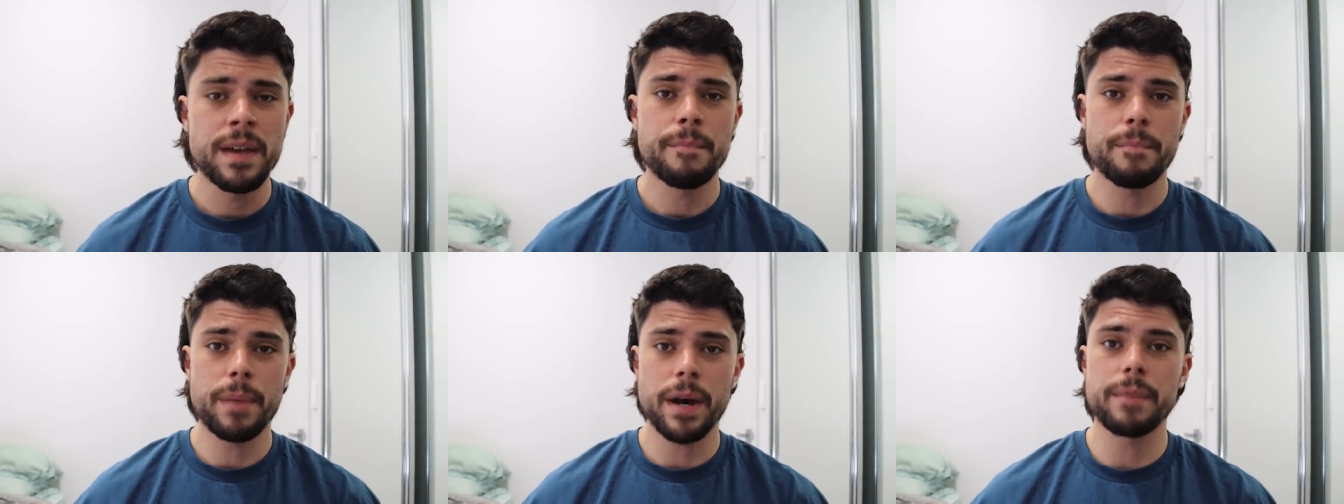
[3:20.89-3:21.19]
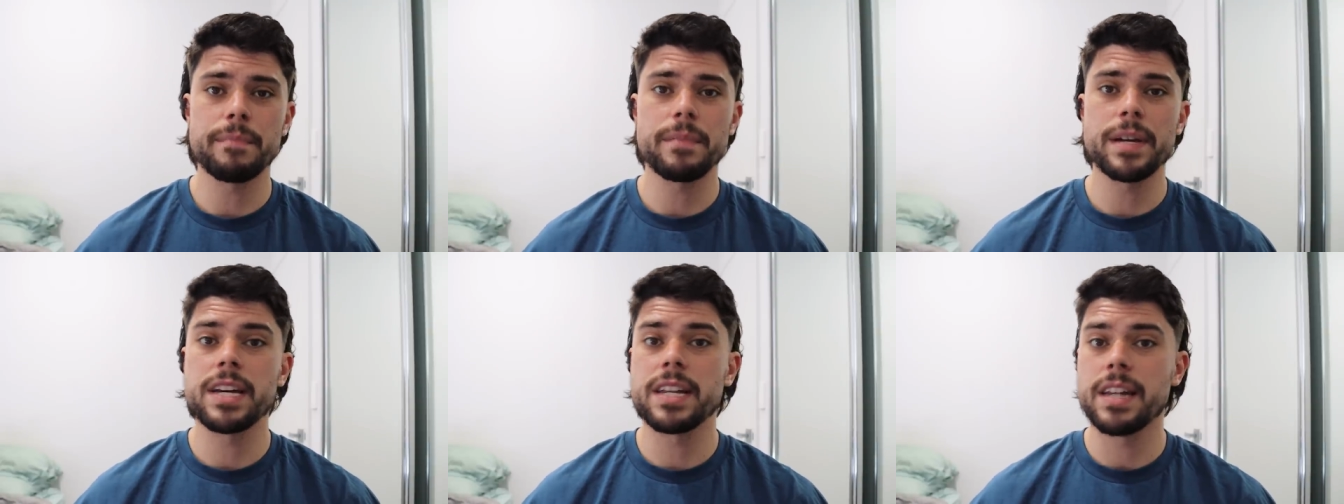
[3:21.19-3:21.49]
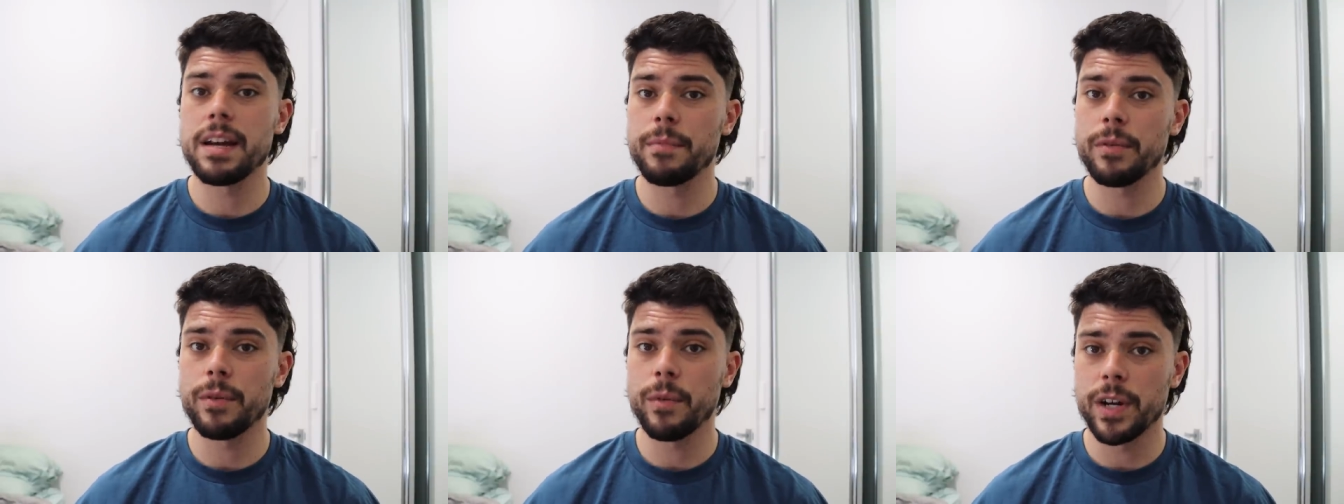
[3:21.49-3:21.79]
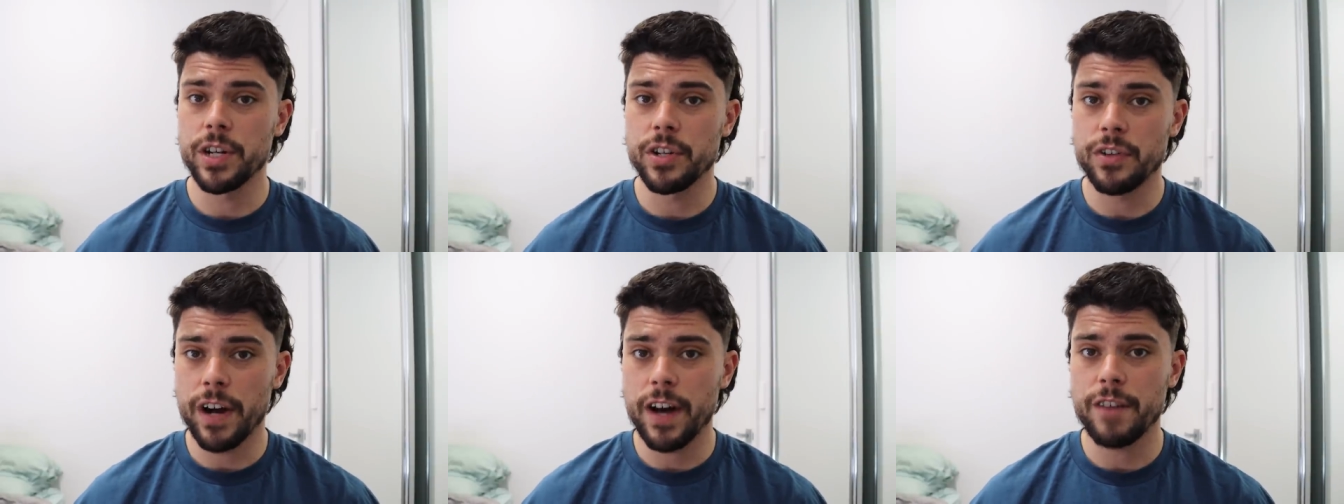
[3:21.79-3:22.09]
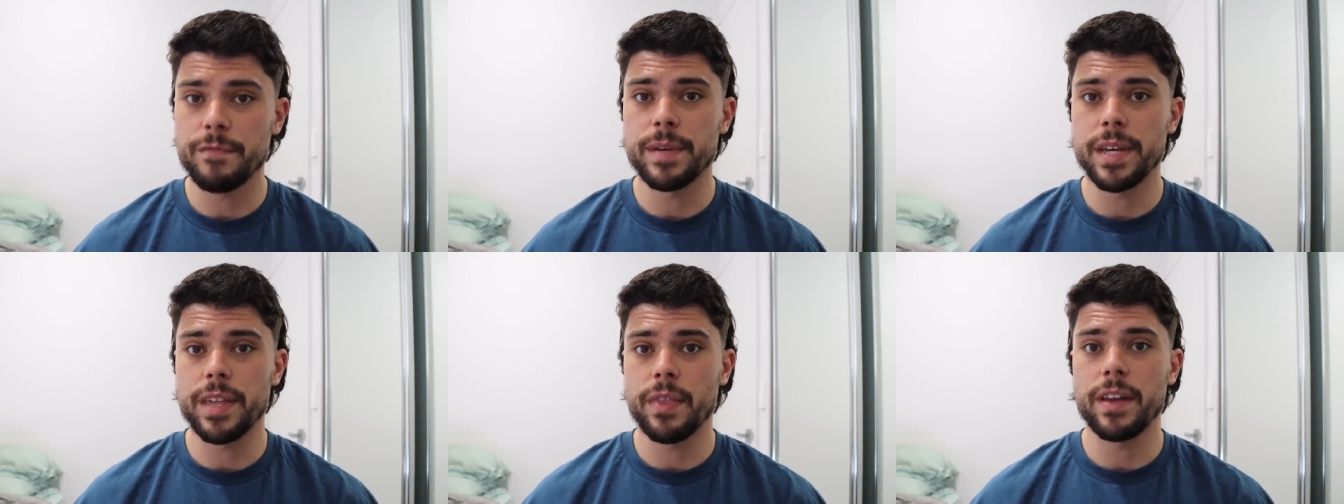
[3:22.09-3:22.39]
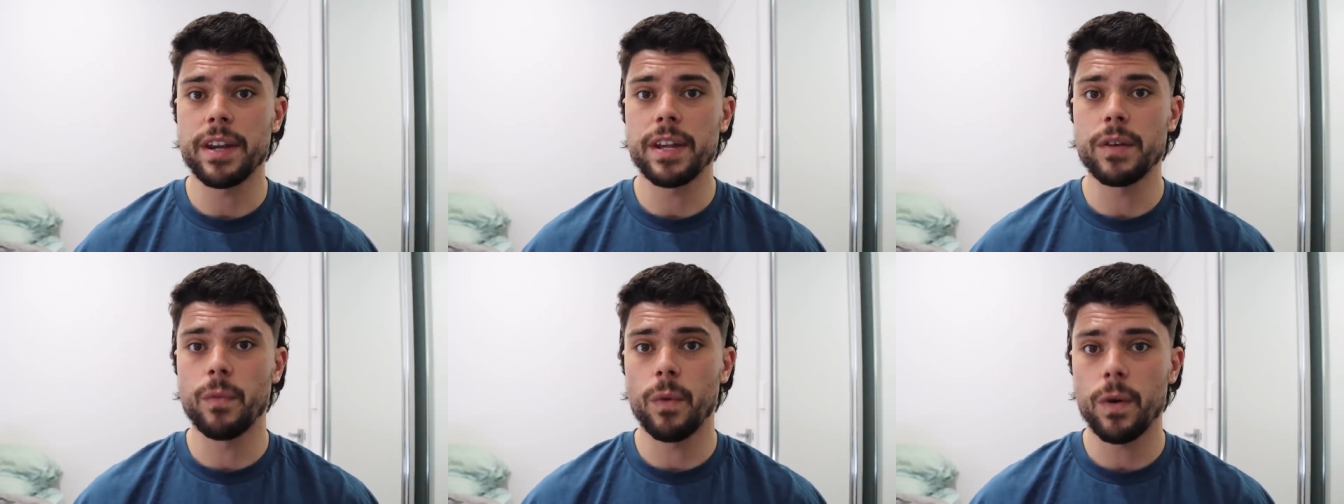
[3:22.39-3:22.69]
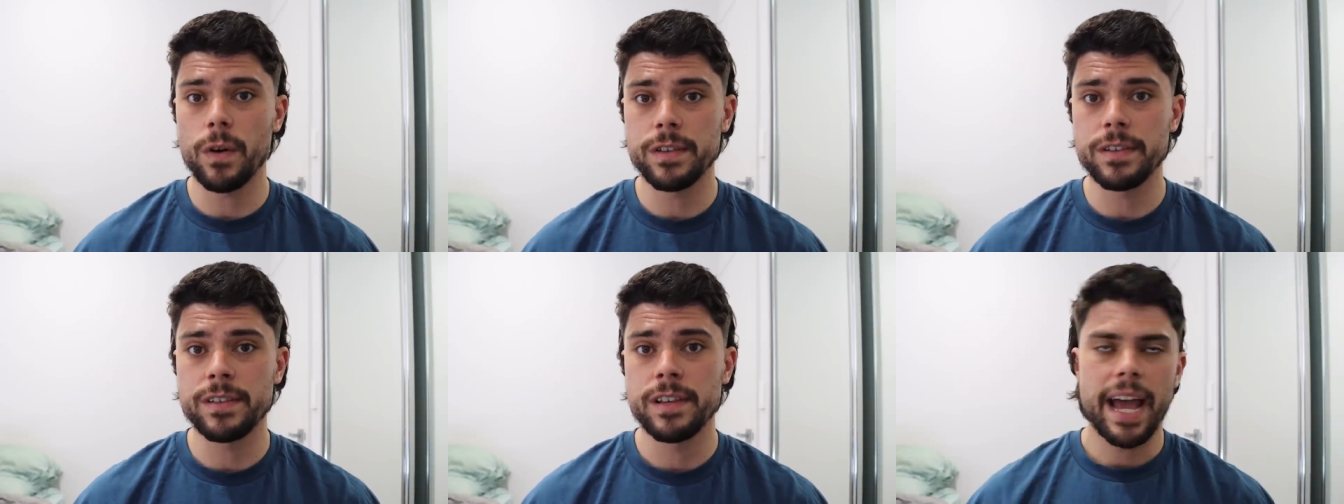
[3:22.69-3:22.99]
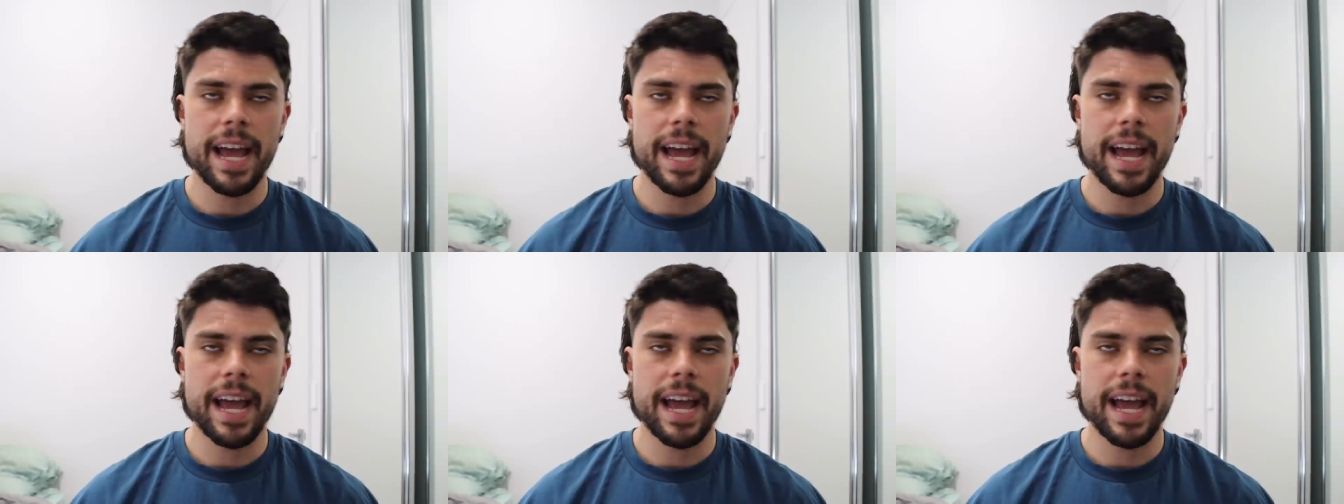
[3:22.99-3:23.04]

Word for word: but being a number one draft pick that he was,